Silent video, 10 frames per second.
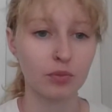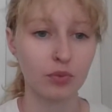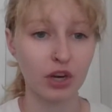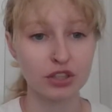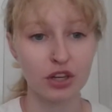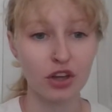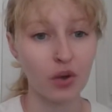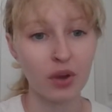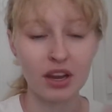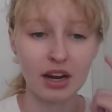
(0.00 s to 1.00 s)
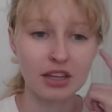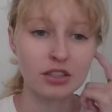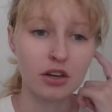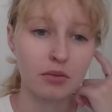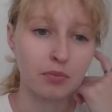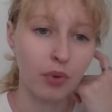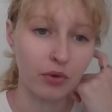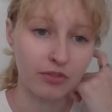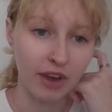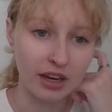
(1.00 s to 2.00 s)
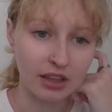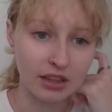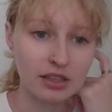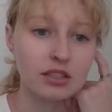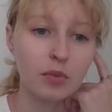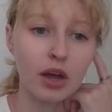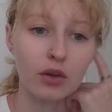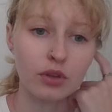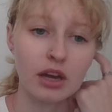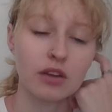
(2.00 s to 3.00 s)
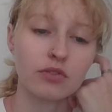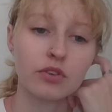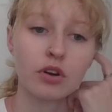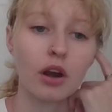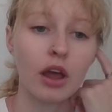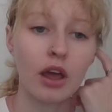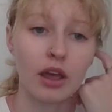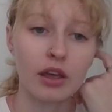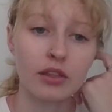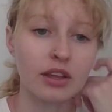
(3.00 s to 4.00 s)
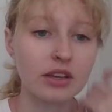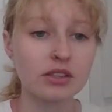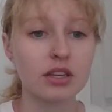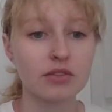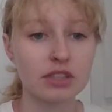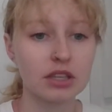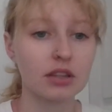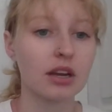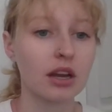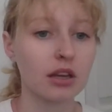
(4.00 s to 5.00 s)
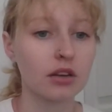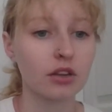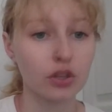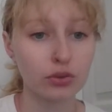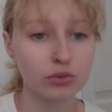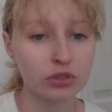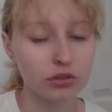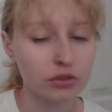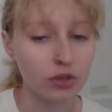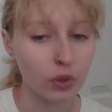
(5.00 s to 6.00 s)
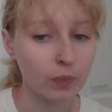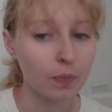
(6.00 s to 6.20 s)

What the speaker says: brain started going, and I started finding things in my own life and things that I've seen that I can use. So